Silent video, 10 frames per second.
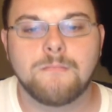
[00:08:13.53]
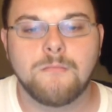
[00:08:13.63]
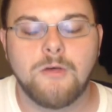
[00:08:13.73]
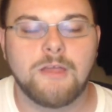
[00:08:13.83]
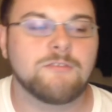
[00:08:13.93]

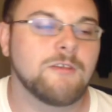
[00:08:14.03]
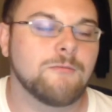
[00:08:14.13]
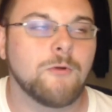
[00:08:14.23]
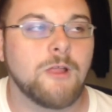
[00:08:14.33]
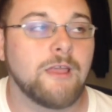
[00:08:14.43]
Well, actually, it's
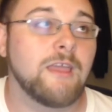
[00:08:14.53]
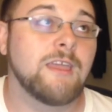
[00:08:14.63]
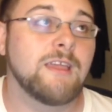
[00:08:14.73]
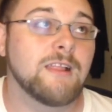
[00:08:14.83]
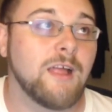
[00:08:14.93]
more like
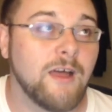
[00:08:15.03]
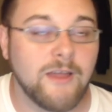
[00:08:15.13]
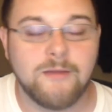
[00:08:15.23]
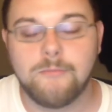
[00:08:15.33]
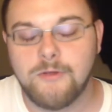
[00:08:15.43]

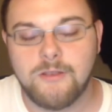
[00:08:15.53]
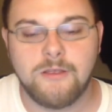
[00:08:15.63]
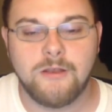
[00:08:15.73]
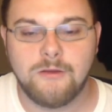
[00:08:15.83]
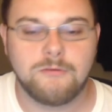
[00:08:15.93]
Eli, but, you
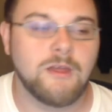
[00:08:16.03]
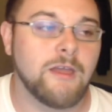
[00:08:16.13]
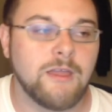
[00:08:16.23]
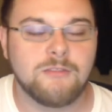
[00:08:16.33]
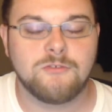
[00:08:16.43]
know,
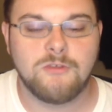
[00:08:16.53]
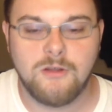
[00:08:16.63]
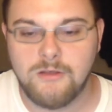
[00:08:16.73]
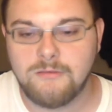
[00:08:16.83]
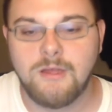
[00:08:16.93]
Diane's
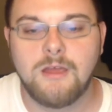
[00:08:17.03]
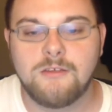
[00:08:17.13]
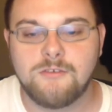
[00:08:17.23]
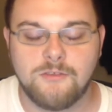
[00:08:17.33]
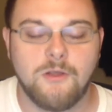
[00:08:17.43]
trying.
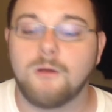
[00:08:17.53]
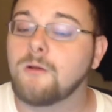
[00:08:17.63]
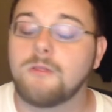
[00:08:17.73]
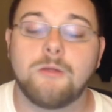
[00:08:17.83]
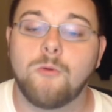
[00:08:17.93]
She's
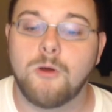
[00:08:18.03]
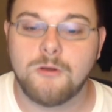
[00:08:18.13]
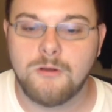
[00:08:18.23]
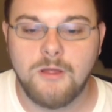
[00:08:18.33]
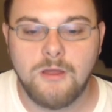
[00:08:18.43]
gargling
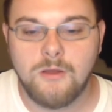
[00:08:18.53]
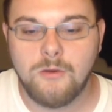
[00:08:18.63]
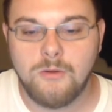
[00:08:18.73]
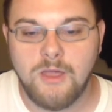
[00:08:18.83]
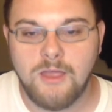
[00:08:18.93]
water.
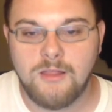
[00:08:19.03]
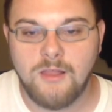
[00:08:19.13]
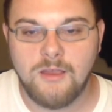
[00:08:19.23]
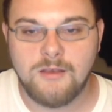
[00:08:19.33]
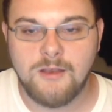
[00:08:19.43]
Okay,
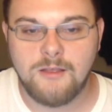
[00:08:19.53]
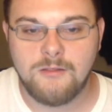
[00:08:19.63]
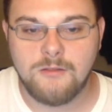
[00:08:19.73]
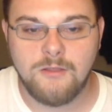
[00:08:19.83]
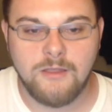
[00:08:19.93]
lightning
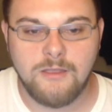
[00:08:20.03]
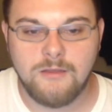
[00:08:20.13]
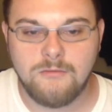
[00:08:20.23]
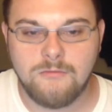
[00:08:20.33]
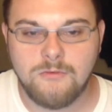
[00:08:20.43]
looked like
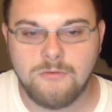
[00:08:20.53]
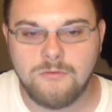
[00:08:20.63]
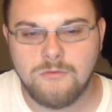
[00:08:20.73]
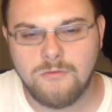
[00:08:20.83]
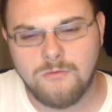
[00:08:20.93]
it
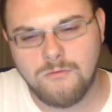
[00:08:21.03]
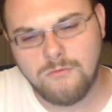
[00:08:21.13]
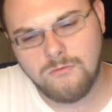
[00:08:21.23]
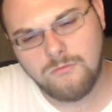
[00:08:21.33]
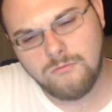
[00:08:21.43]

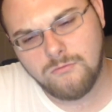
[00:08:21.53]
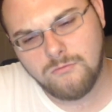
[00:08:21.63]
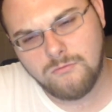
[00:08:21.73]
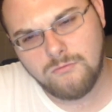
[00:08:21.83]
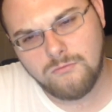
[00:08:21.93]
was
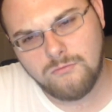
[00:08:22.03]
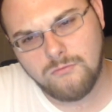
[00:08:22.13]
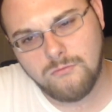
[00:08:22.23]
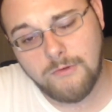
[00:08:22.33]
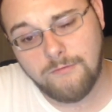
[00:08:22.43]

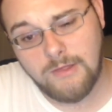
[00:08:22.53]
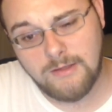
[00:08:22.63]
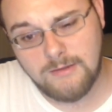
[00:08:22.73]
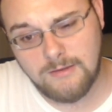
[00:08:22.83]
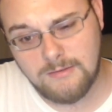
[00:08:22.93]

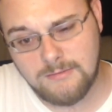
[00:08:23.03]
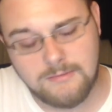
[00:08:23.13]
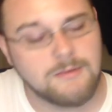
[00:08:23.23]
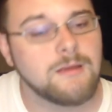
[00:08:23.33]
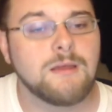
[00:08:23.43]
reflected?
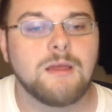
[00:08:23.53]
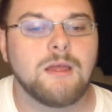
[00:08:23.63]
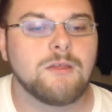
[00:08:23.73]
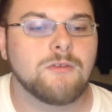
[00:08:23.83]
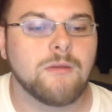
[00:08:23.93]

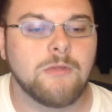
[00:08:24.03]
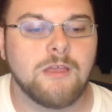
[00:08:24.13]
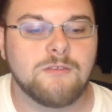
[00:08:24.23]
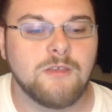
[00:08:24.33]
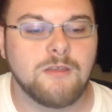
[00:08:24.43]
So I'm
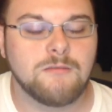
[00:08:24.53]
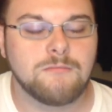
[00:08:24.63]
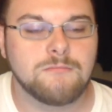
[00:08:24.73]
guessing